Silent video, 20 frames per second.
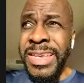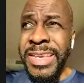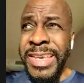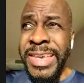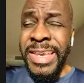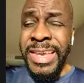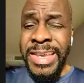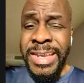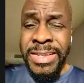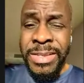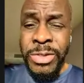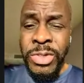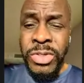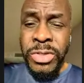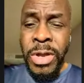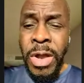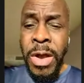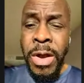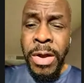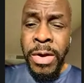kid the
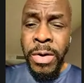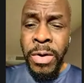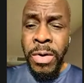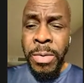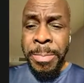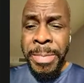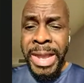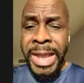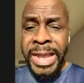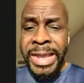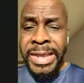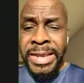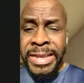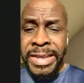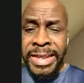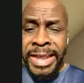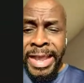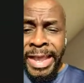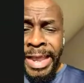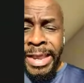scar on my
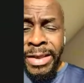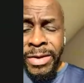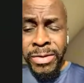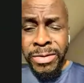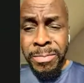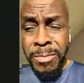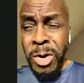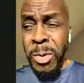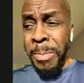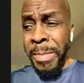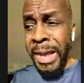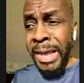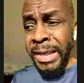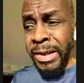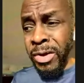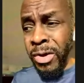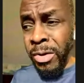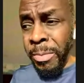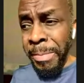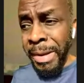ankle, on
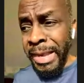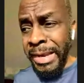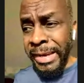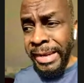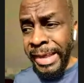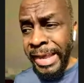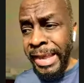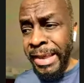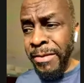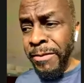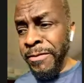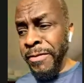my leg.